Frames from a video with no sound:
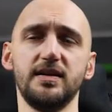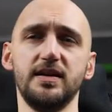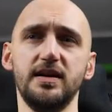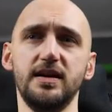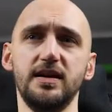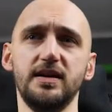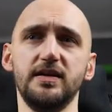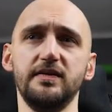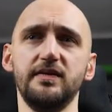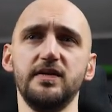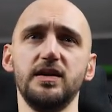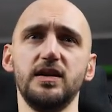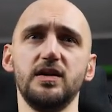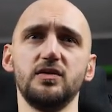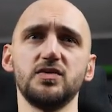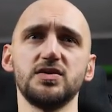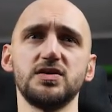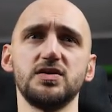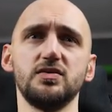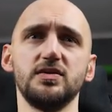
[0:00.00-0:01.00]
And the villain
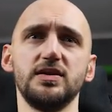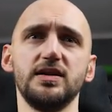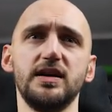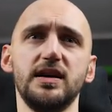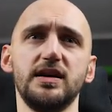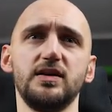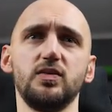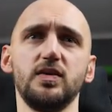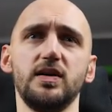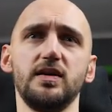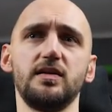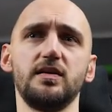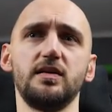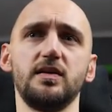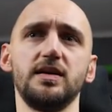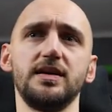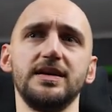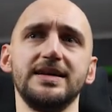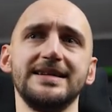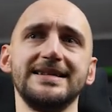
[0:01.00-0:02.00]
was doing that with
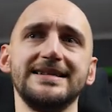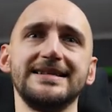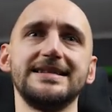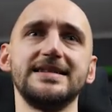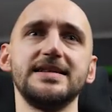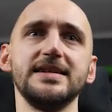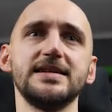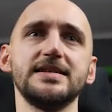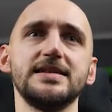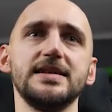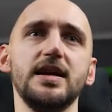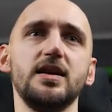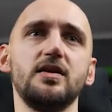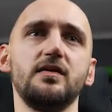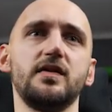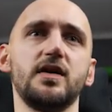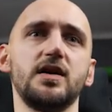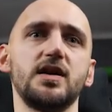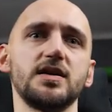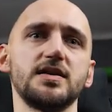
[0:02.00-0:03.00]
6-8 of
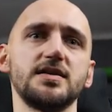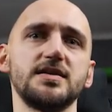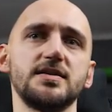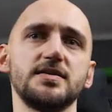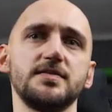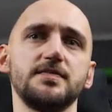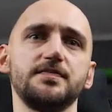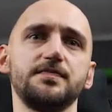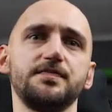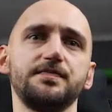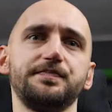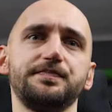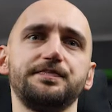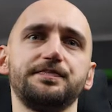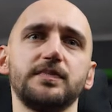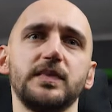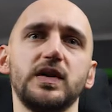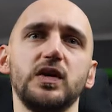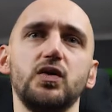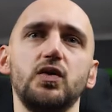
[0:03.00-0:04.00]
hearts.
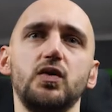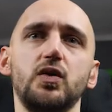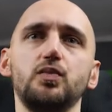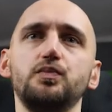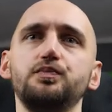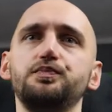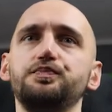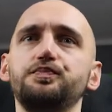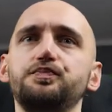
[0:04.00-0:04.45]
Cool.